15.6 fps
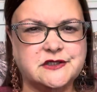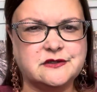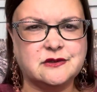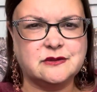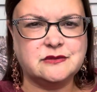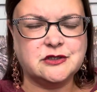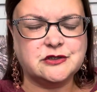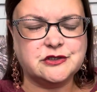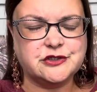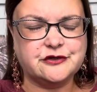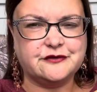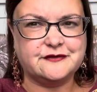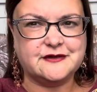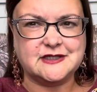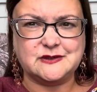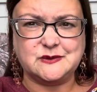So I'm not sure
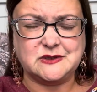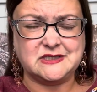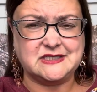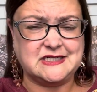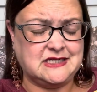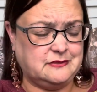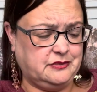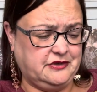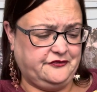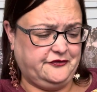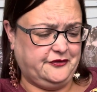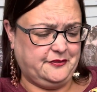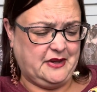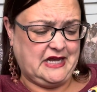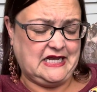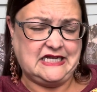if this one's gonna be for
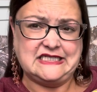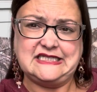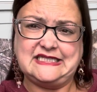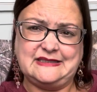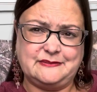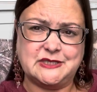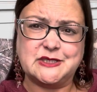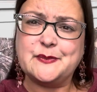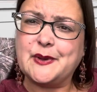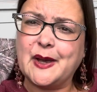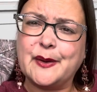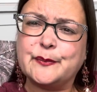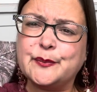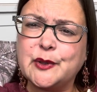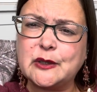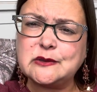me. It seems a bit
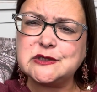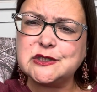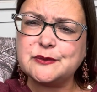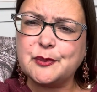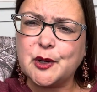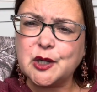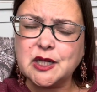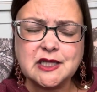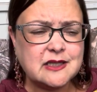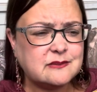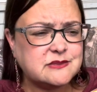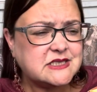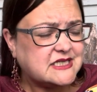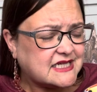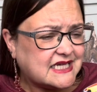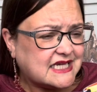
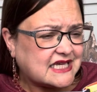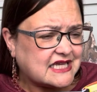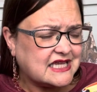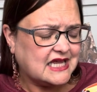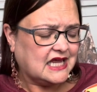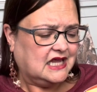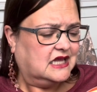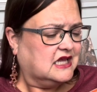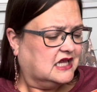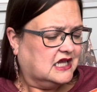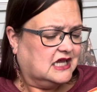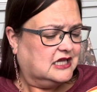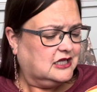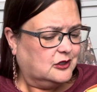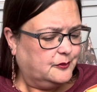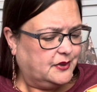post-apocalyptic,
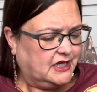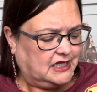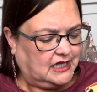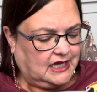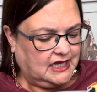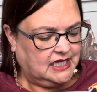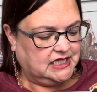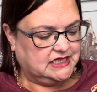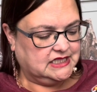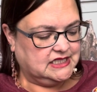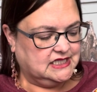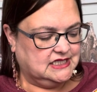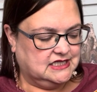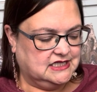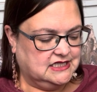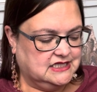a little bit
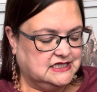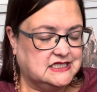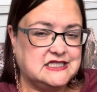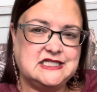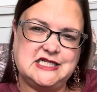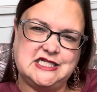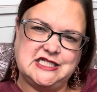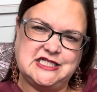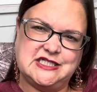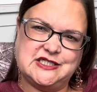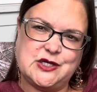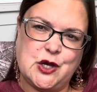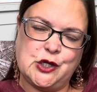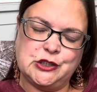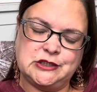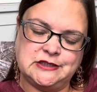like the sun is
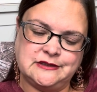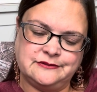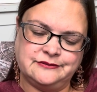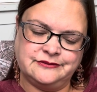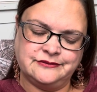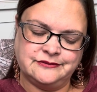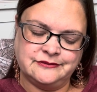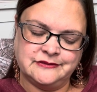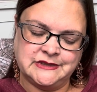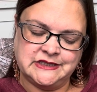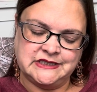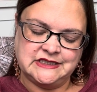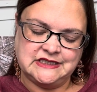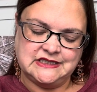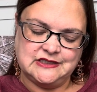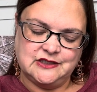gone,
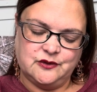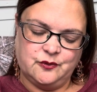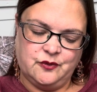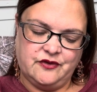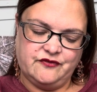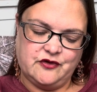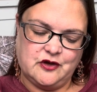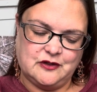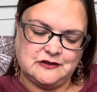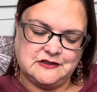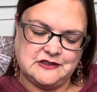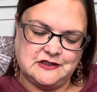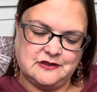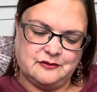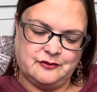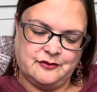we've got
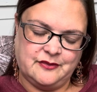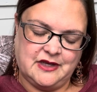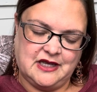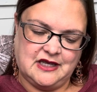some